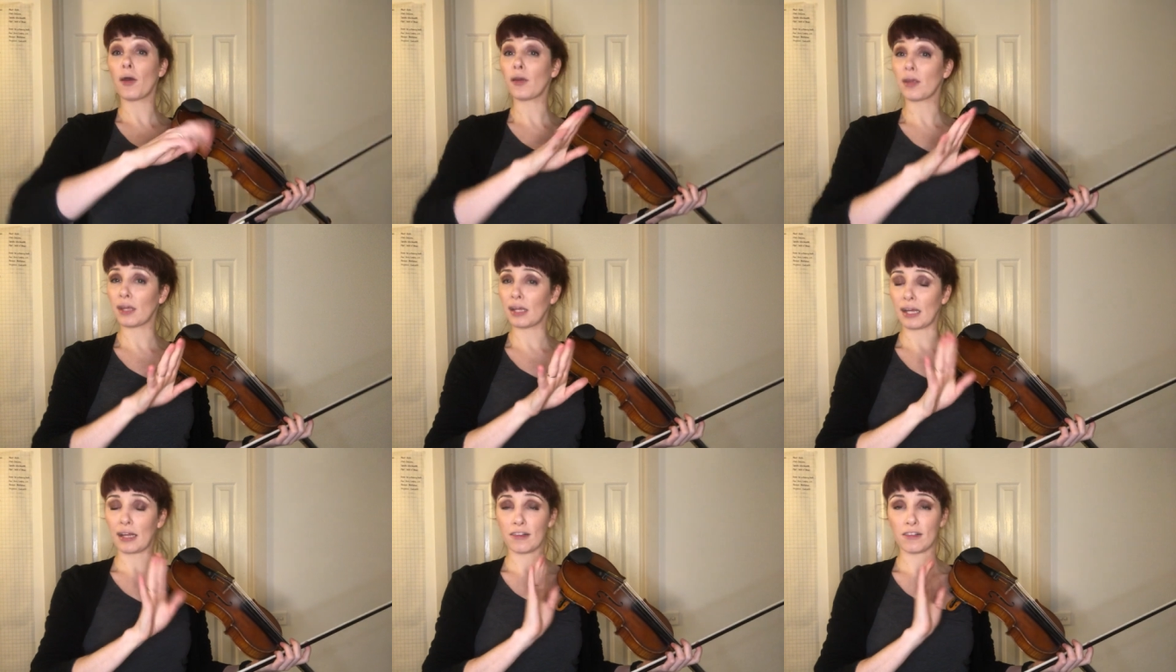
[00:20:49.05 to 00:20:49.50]

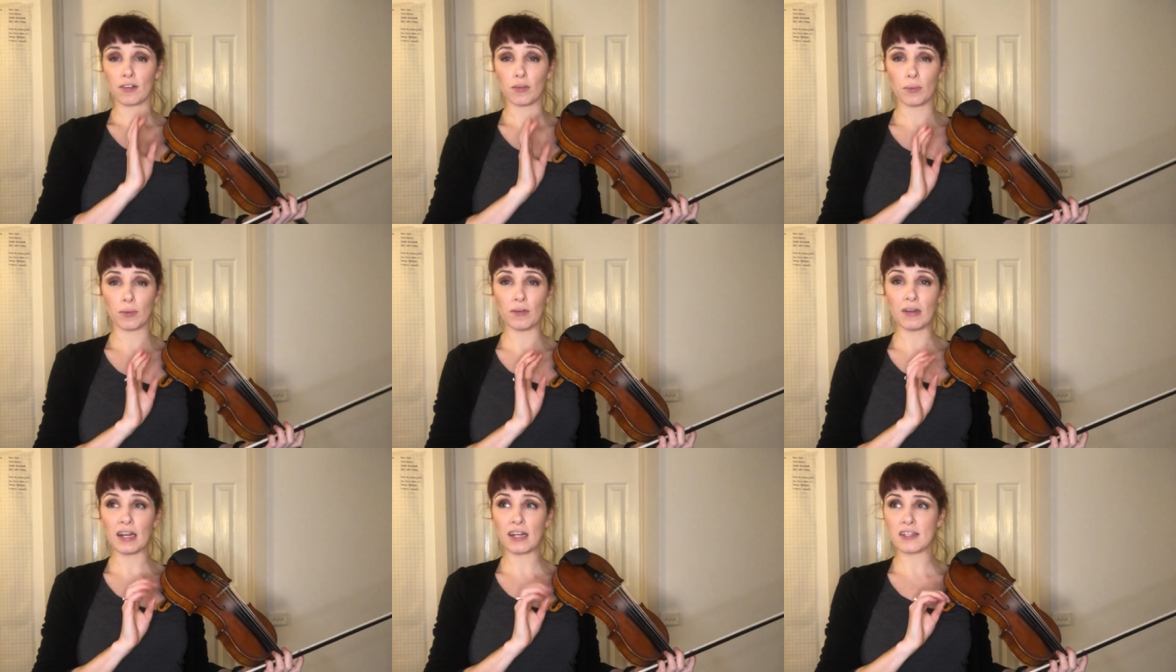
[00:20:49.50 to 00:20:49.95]
Okay, so
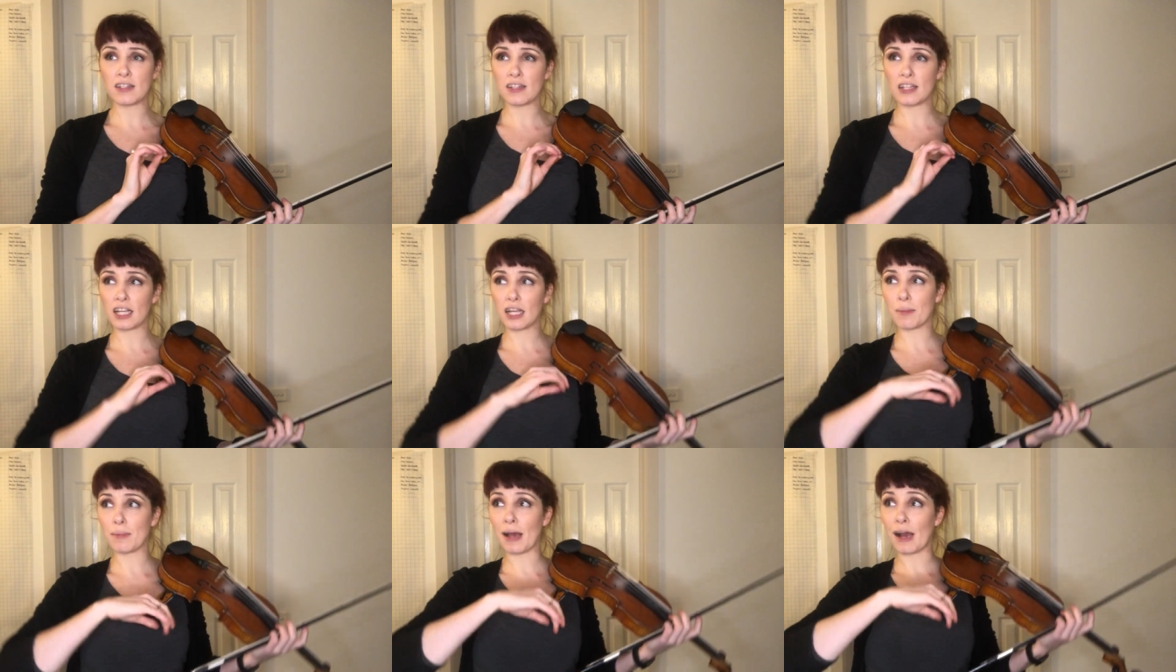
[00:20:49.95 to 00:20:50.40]
we need to
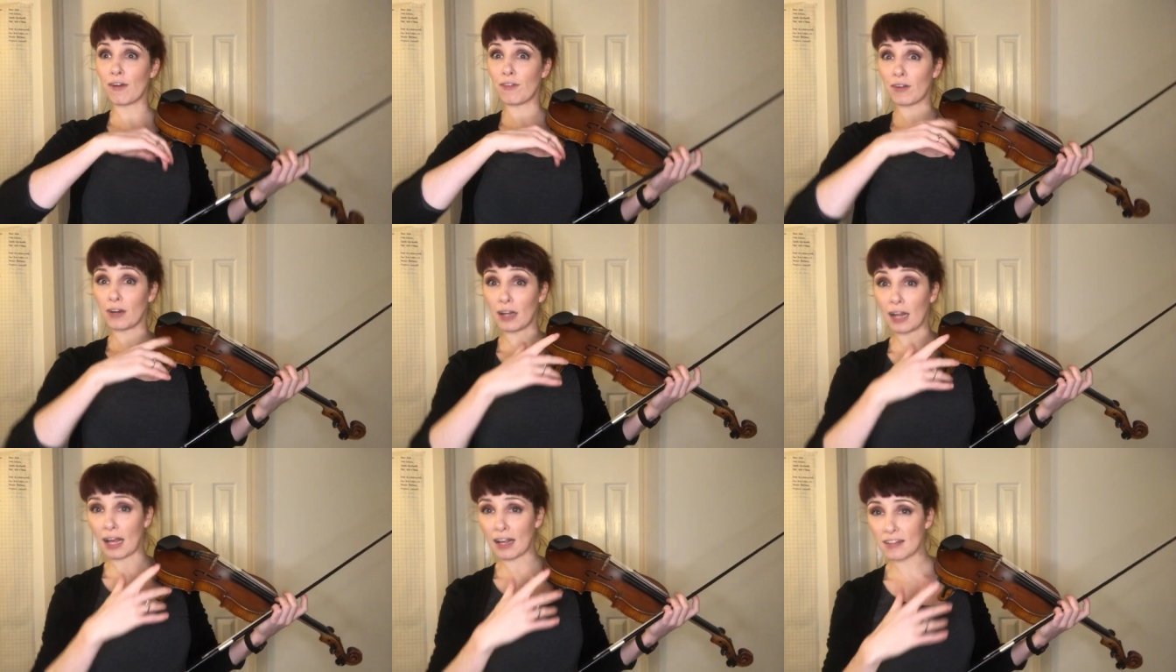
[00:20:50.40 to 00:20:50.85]
think about
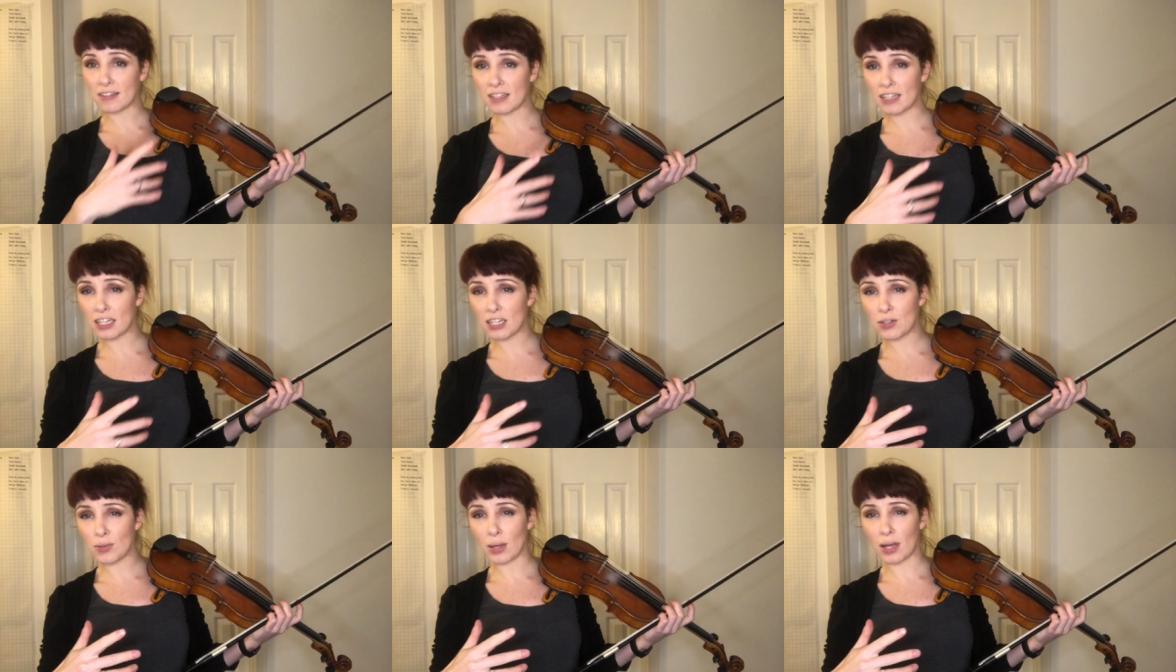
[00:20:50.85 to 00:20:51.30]

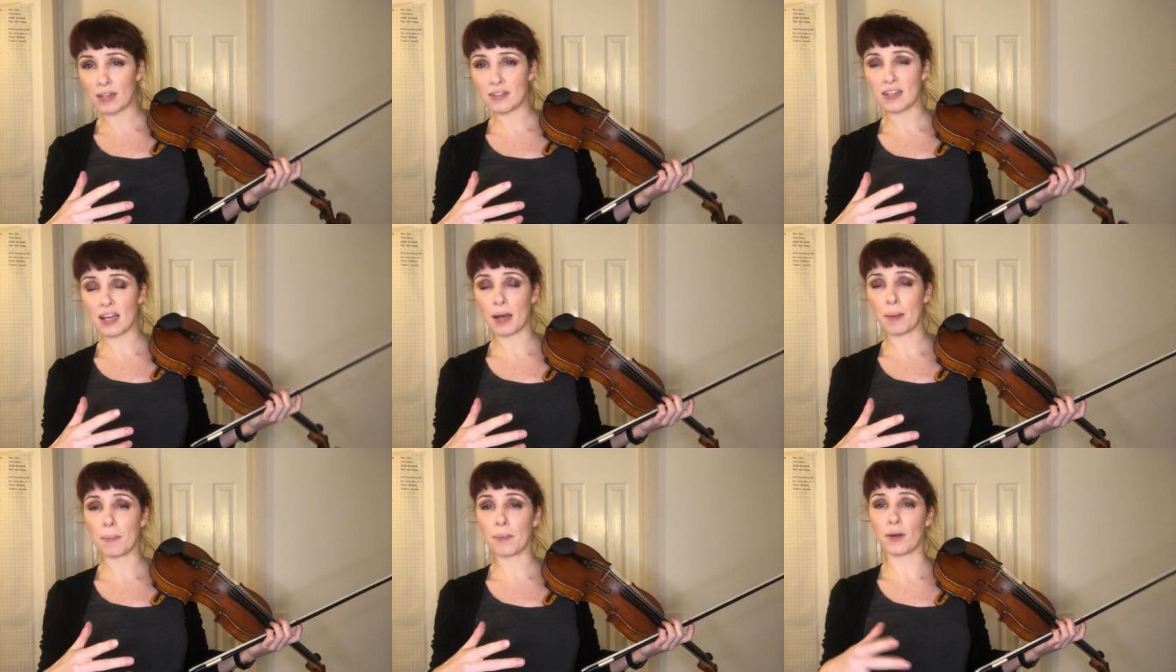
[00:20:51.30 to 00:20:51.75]
relaxing into our
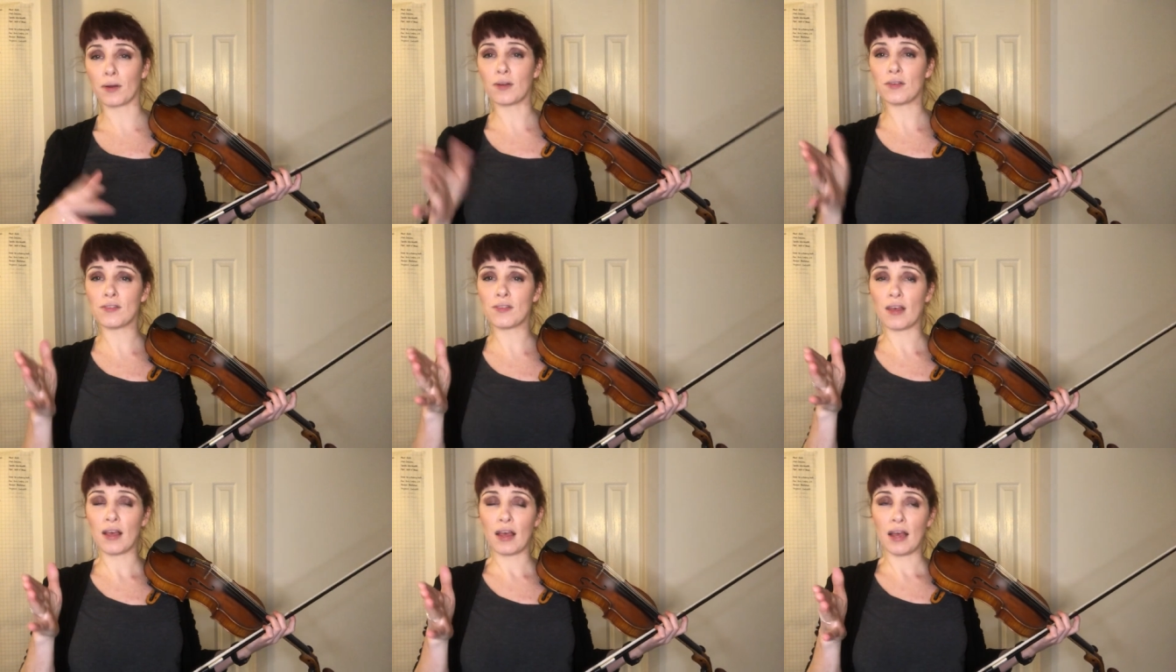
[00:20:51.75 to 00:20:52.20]
down
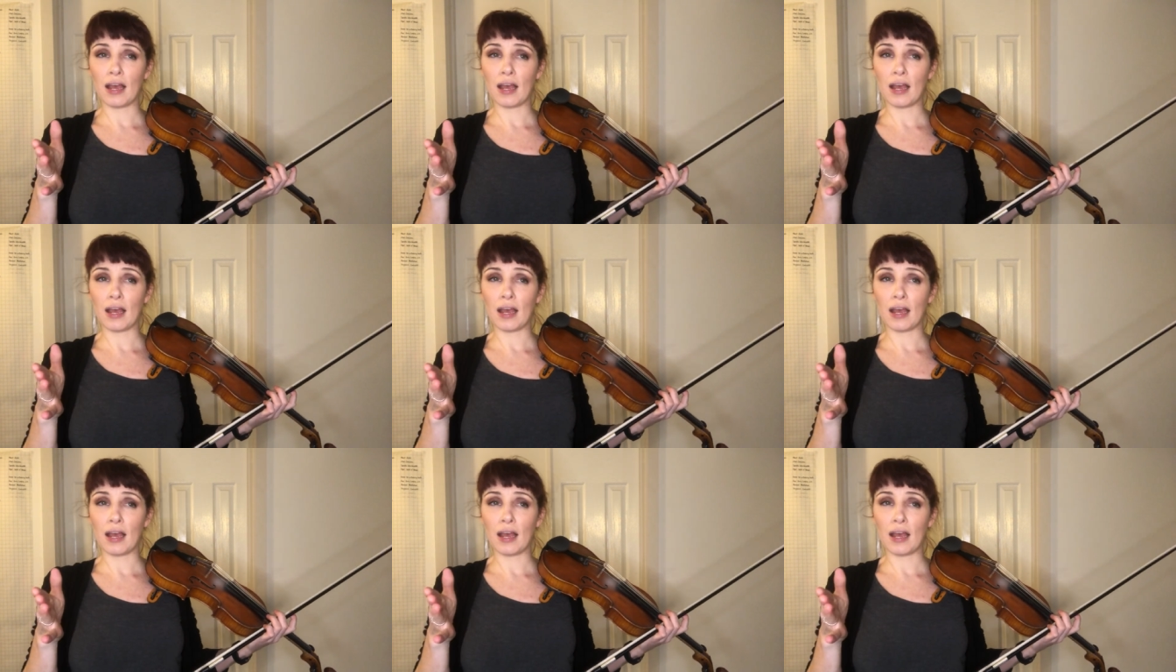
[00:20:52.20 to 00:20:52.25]
bows